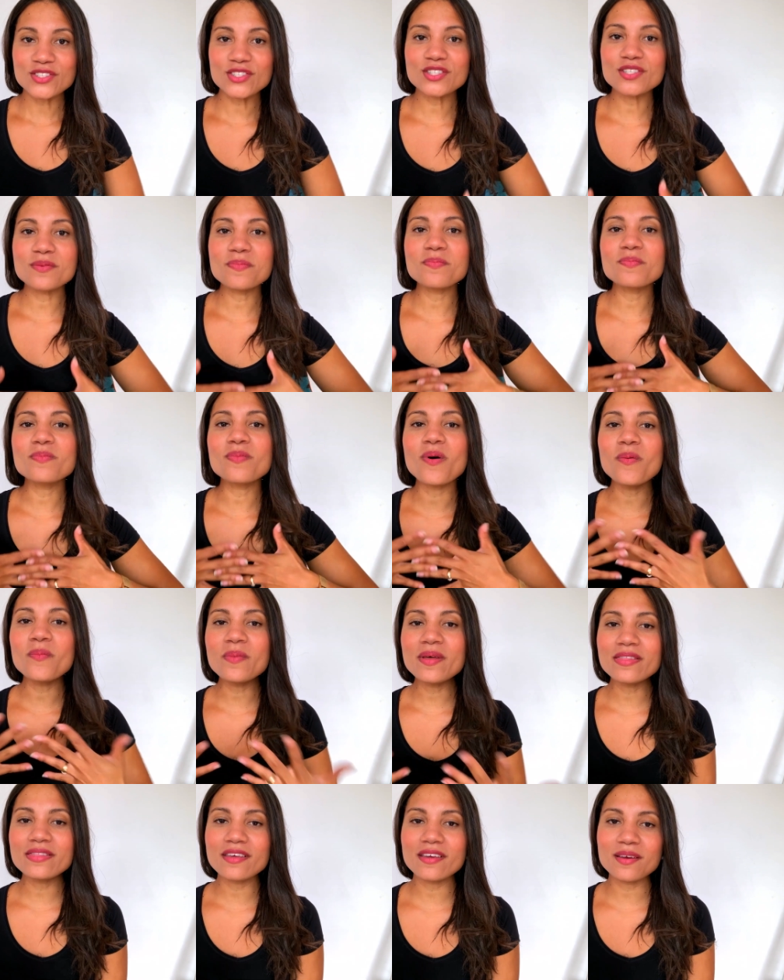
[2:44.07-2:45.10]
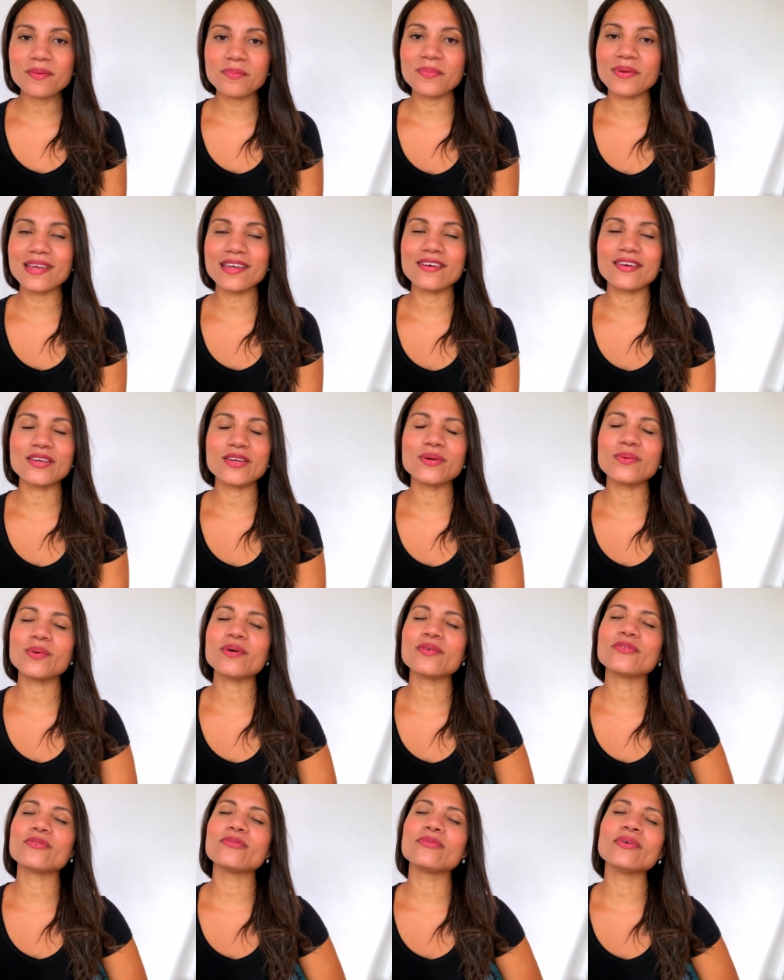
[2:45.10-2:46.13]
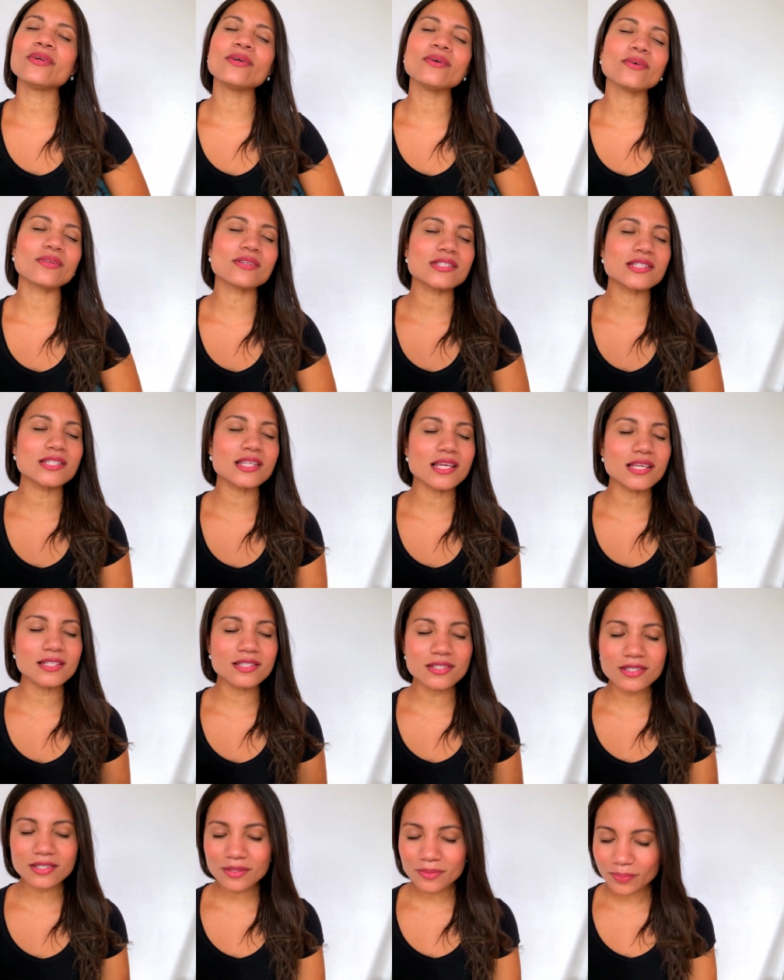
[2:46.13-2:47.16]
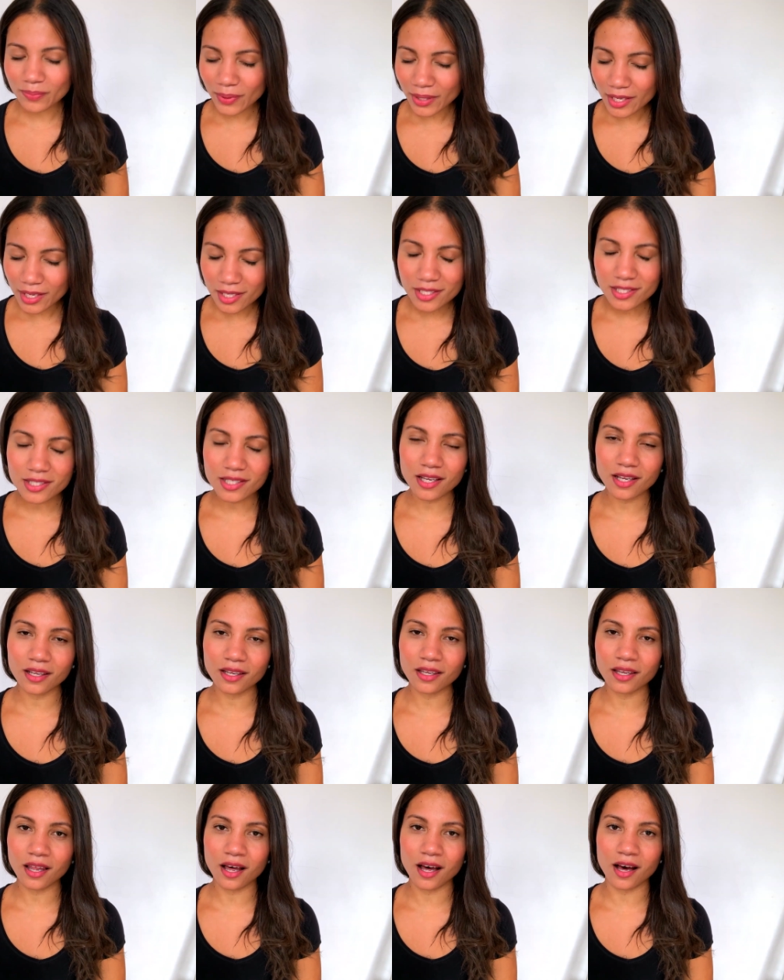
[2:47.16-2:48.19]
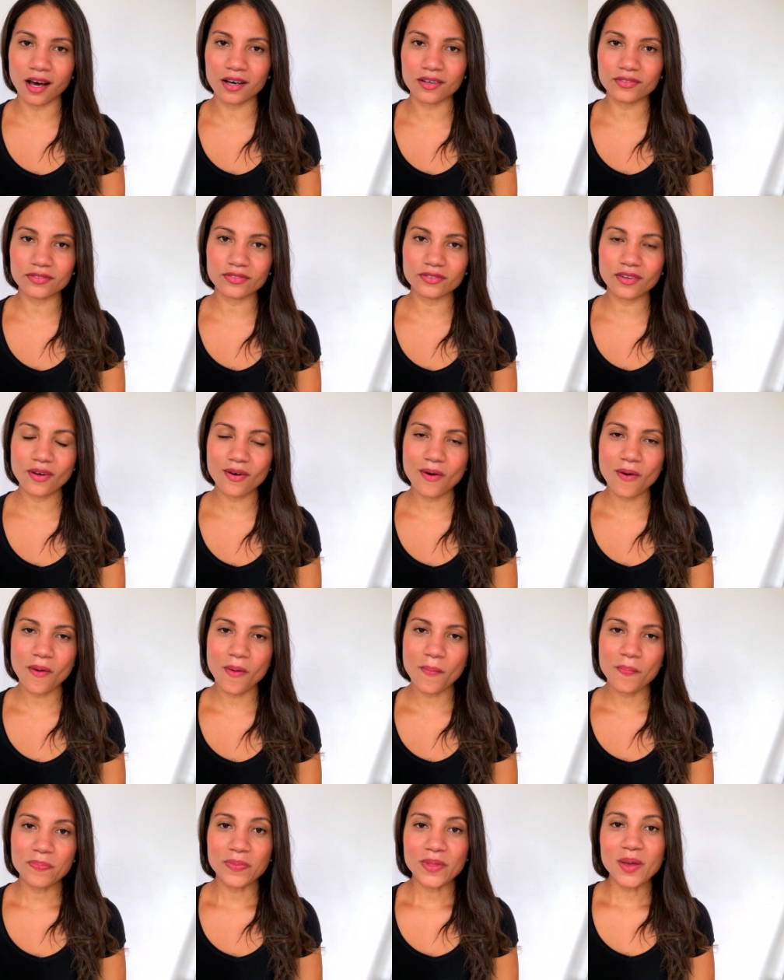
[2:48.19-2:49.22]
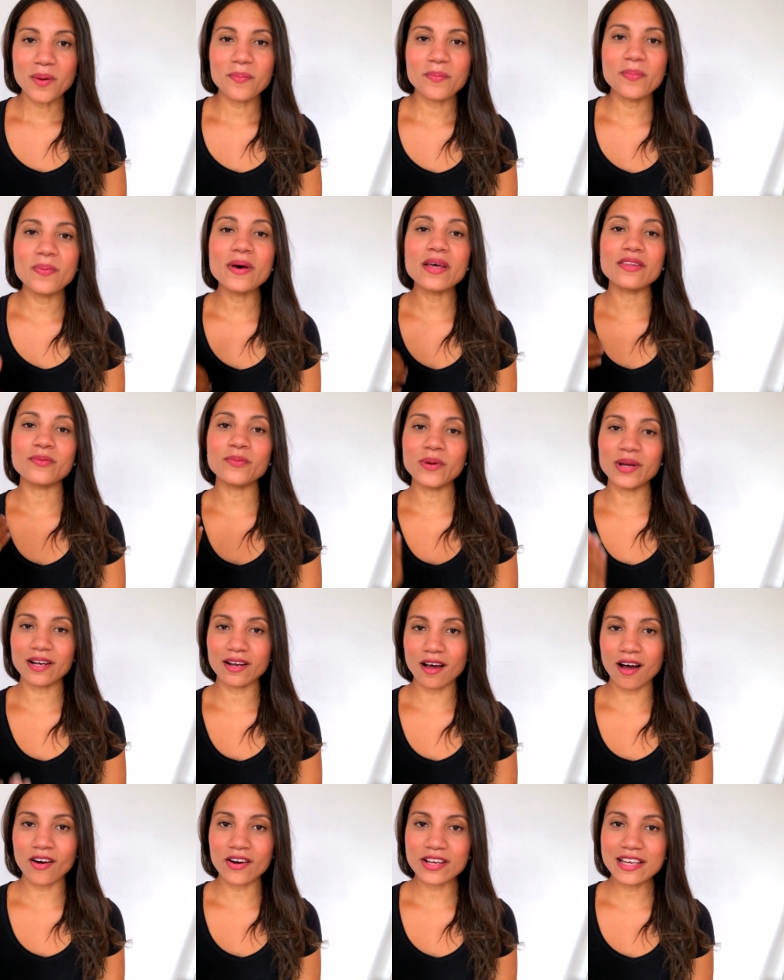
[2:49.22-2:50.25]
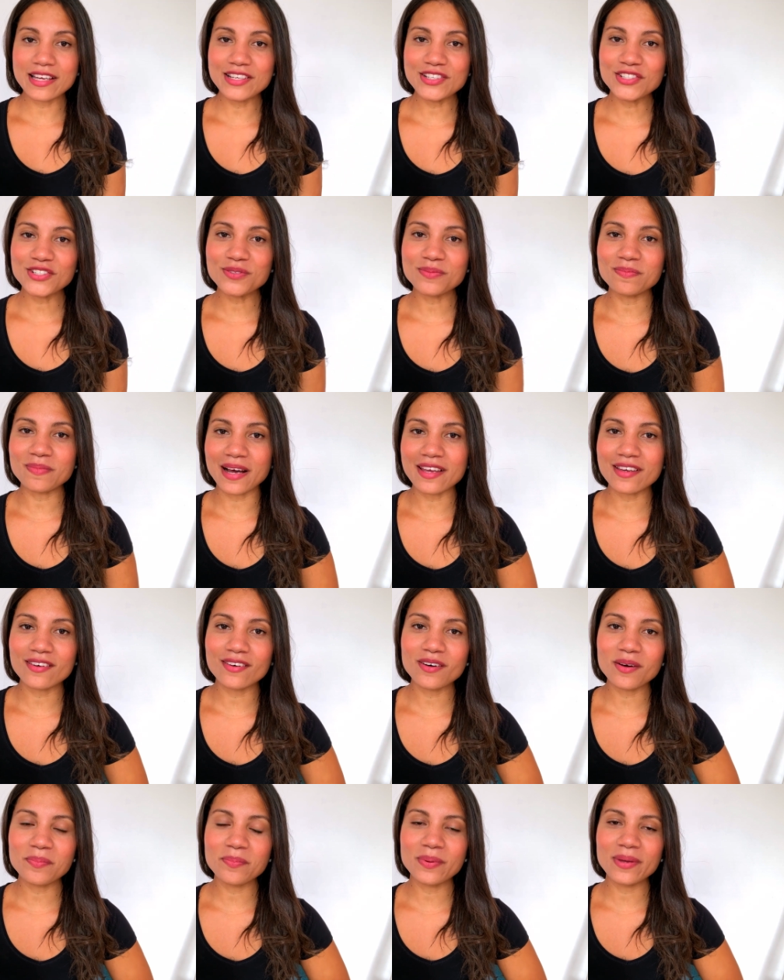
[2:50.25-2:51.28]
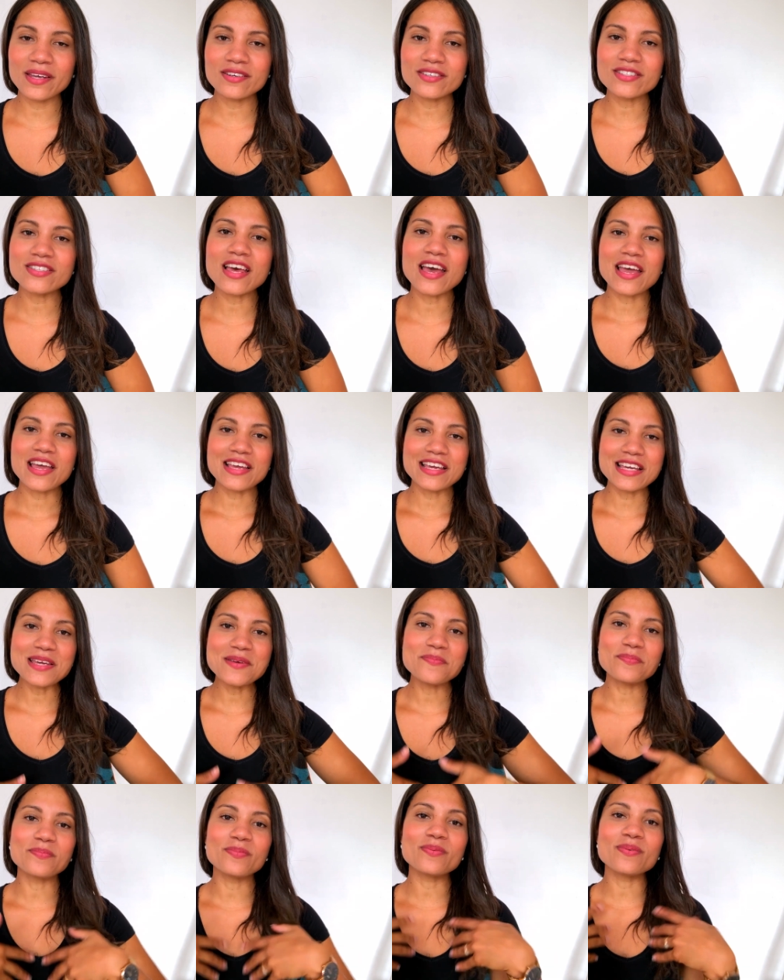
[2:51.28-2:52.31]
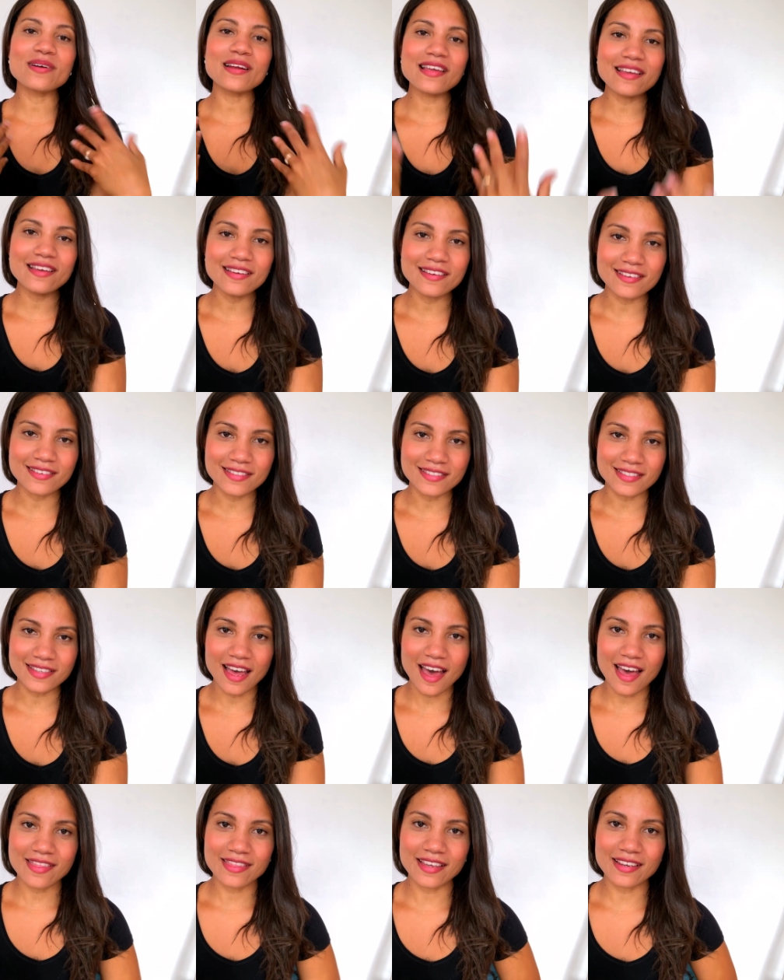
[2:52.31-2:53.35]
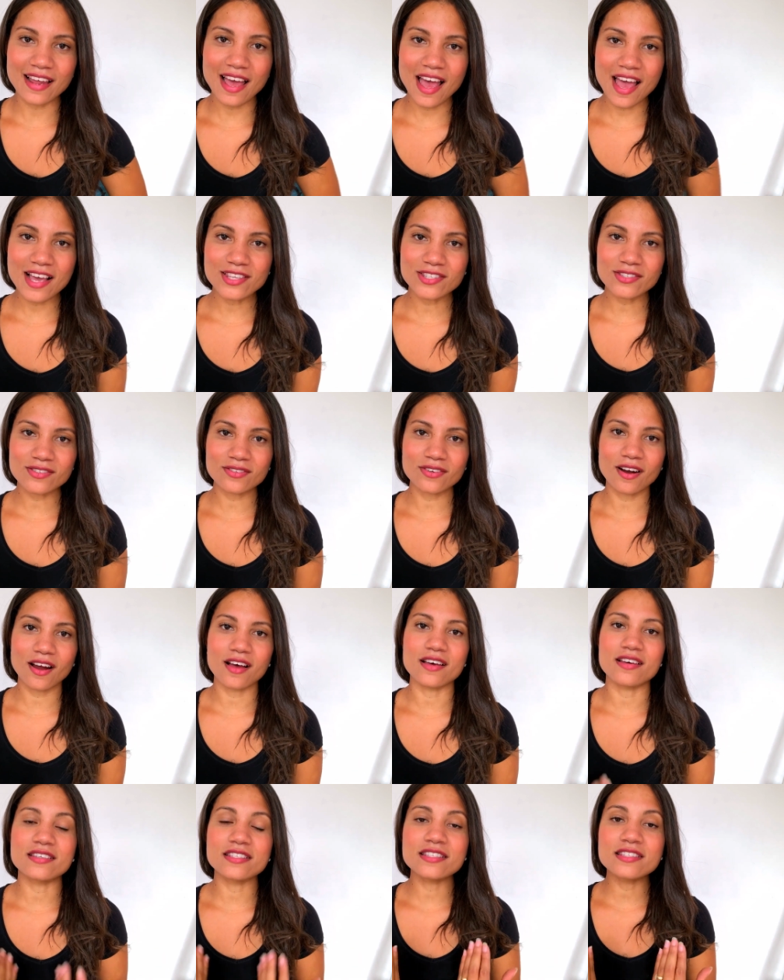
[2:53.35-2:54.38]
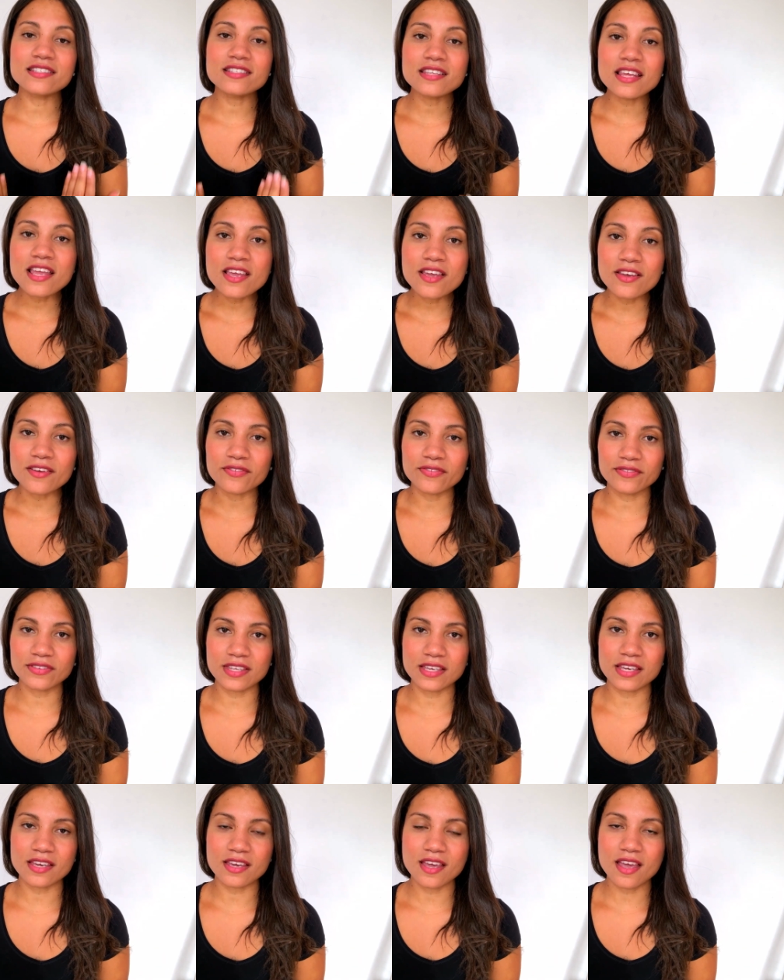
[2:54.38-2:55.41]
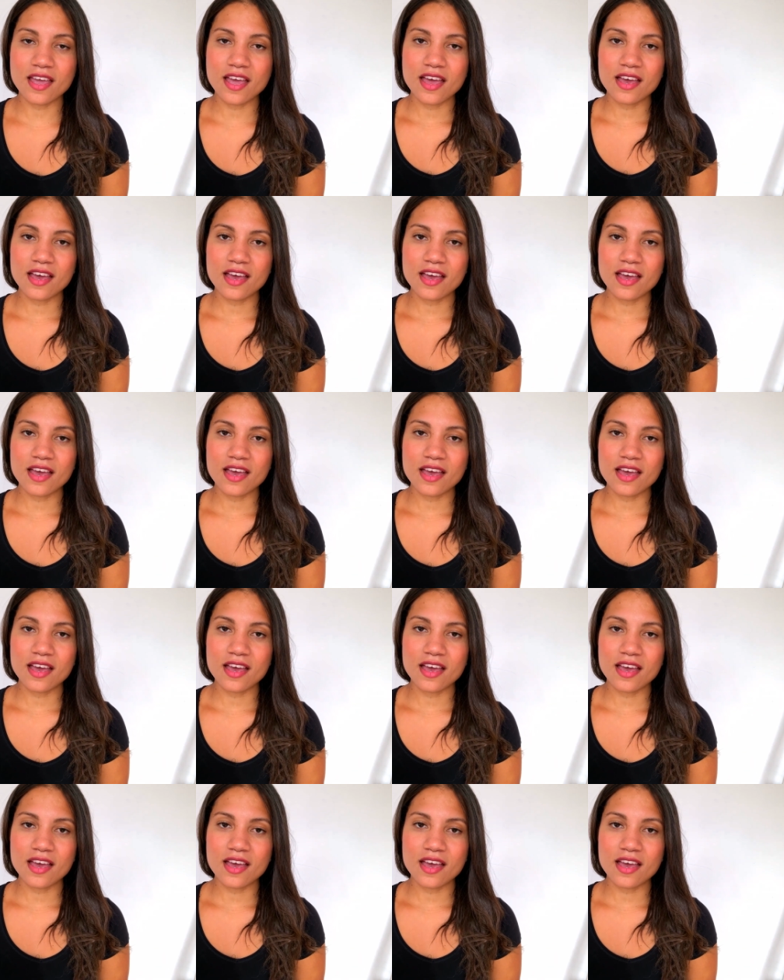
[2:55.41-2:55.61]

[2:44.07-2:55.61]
So the moment they appear, you will feel this instant peace and love. But when Archangel Michael appears, he brings that extra safety